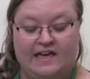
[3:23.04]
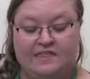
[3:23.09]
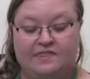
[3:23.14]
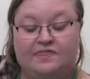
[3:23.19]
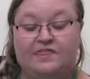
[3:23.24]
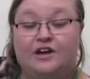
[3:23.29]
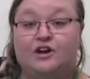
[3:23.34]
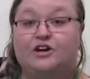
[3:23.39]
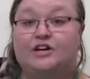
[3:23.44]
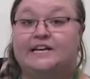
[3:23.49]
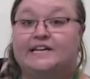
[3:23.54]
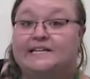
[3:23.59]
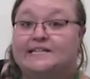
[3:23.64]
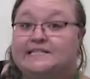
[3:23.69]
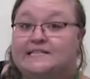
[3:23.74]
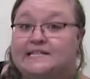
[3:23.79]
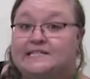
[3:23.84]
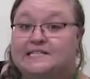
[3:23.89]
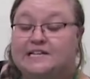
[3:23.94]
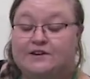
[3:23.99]
There
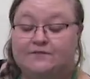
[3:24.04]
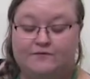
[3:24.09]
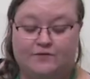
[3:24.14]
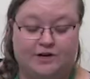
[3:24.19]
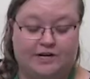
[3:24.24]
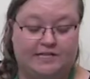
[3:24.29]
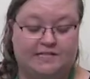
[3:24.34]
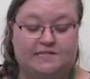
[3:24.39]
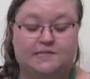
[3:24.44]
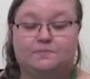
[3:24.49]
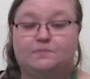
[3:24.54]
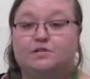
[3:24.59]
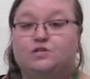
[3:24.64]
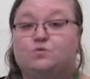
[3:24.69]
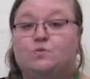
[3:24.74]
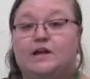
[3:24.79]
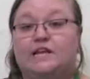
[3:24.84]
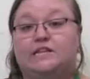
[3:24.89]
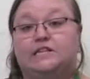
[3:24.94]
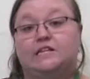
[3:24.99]
is a difference
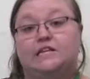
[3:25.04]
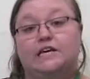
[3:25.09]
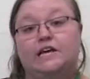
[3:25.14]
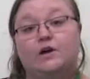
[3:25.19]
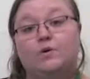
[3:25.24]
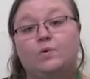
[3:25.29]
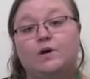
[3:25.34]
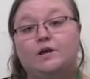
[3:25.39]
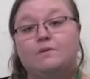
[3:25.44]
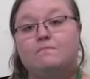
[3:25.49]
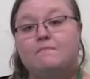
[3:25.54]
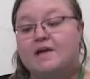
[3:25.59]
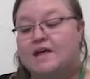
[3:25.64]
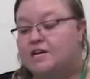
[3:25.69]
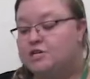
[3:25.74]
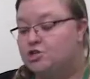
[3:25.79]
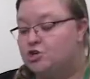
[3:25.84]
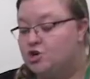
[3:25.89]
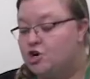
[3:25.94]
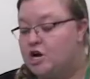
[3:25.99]
between liquid
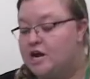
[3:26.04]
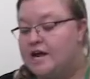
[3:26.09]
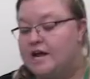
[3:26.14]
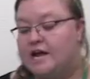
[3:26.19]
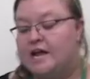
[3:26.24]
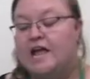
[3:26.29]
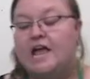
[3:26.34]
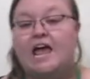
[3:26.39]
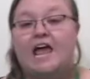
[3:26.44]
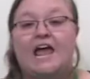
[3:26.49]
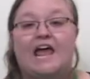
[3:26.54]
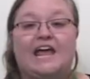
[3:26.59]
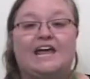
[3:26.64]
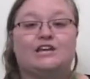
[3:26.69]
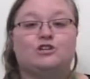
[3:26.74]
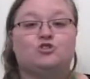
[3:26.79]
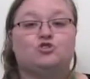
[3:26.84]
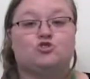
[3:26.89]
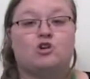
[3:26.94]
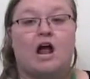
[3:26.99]
measuring
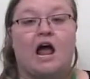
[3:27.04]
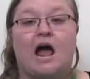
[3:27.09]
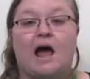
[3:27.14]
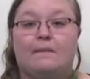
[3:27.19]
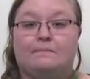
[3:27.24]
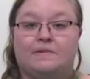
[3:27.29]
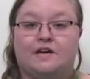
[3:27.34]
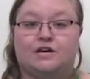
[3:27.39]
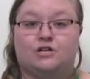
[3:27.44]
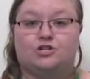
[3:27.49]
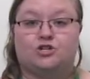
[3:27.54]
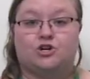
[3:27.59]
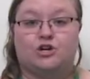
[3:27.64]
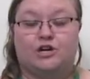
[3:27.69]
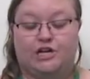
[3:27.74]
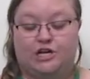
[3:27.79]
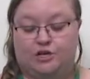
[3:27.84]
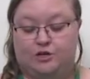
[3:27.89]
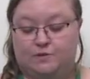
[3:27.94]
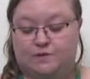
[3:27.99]
and dry
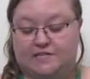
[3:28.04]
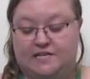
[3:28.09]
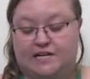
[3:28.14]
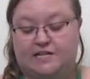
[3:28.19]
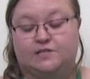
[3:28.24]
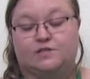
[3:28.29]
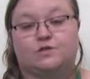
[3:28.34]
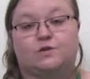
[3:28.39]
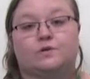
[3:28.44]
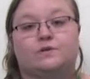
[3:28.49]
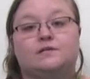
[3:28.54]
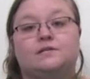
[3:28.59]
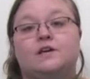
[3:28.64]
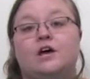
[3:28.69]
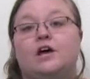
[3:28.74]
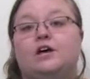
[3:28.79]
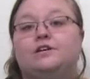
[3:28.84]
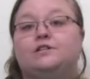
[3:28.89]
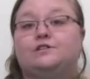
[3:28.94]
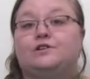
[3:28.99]
measuring utensils.
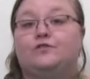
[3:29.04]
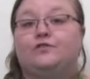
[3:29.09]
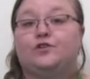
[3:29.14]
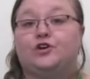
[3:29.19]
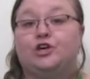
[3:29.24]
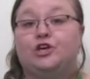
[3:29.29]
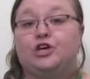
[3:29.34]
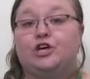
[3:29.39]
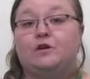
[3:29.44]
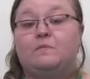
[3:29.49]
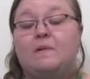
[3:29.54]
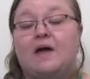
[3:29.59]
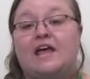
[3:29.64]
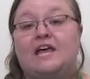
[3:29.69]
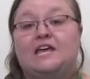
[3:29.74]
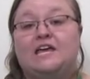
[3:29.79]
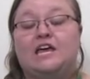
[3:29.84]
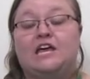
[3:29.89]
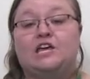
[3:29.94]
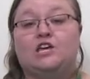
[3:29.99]
So for good
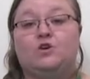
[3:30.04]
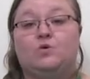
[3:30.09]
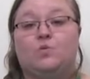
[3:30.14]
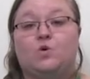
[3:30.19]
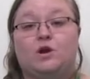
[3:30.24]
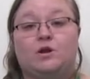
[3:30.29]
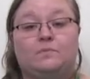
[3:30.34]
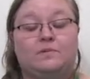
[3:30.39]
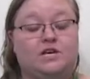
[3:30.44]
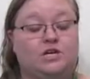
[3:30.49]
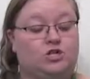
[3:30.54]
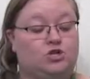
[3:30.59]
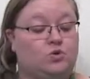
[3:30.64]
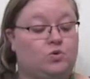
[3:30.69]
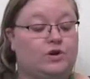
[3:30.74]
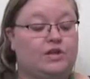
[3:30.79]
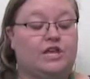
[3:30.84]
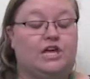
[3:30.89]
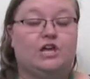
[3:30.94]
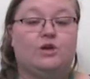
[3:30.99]
baking, you want to be
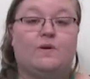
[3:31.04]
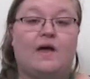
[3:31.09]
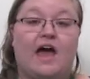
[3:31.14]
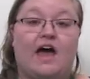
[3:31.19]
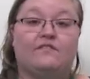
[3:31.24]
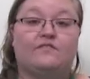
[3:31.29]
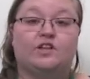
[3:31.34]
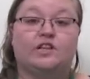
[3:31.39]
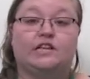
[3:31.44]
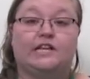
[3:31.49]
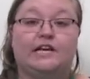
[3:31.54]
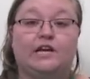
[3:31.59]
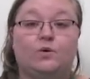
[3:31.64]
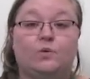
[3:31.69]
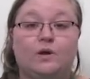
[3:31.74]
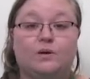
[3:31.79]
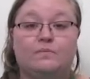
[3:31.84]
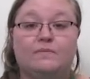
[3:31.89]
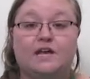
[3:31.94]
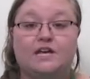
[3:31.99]
sure that you have a
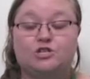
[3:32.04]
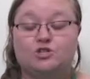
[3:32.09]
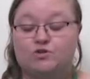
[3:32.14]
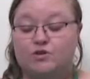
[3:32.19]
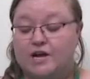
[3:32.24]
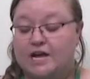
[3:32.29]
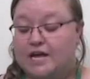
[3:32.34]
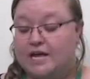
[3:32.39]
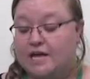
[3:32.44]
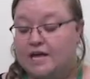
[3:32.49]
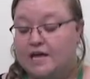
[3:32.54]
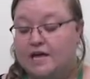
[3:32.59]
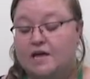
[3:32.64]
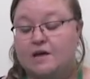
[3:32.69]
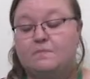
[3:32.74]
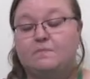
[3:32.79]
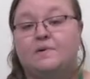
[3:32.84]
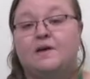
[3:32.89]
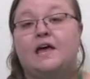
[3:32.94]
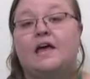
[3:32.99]
liquid measuring
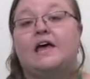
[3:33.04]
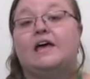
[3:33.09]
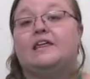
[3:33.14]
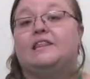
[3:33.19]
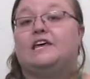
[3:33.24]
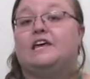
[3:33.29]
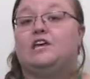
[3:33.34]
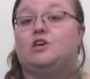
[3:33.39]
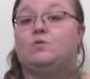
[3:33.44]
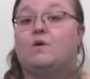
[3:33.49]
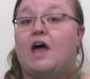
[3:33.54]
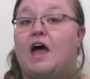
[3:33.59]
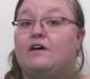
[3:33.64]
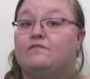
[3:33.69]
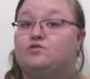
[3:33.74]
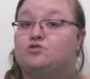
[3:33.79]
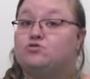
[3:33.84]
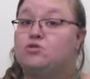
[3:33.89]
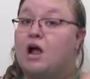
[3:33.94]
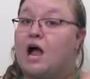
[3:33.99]
cup, that you
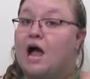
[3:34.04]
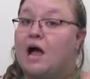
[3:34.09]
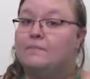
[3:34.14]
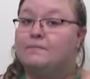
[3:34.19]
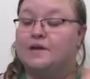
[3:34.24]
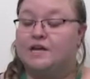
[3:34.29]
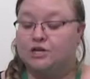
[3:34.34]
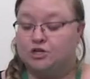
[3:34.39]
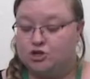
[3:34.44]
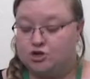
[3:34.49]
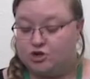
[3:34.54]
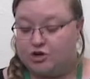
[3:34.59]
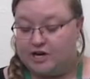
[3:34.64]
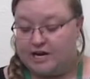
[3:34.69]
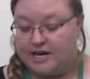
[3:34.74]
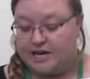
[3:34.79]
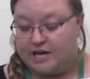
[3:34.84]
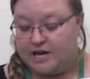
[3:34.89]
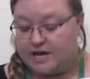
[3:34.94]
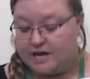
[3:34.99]
have dry
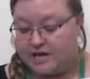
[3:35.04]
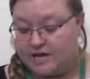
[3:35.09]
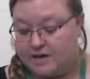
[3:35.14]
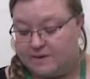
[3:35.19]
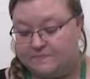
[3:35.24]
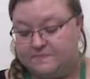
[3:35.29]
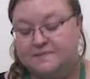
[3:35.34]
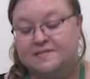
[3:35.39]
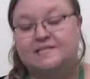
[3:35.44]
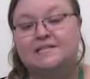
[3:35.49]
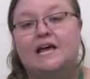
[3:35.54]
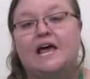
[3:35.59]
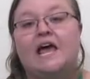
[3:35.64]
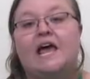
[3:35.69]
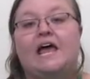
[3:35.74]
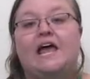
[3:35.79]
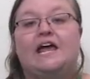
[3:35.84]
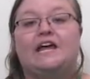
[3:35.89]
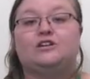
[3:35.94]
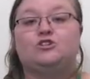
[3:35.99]
measuring cups,
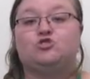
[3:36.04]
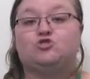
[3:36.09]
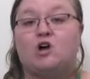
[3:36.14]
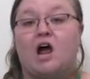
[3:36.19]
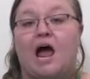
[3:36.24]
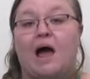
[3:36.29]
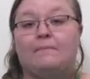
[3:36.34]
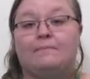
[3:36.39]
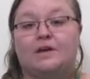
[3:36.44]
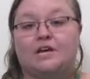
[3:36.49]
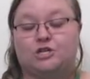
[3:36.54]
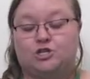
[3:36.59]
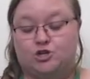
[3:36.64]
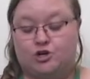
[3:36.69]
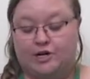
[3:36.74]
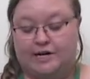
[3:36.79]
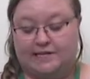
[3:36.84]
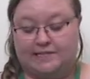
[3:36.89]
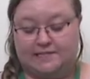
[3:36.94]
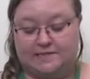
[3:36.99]
and dry
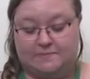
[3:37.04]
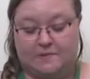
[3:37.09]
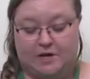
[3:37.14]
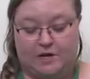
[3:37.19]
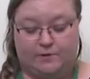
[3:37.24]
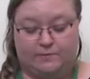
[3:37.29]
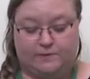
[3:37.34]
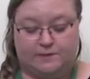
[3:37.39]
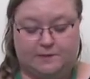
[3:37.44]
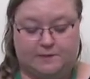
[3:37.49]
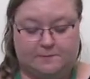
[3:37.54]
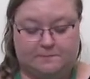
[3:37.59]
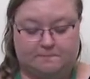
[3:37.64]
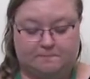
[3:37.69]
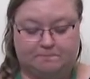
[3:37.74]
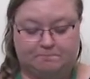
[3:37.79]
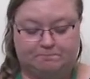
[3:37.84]
measuring spoons.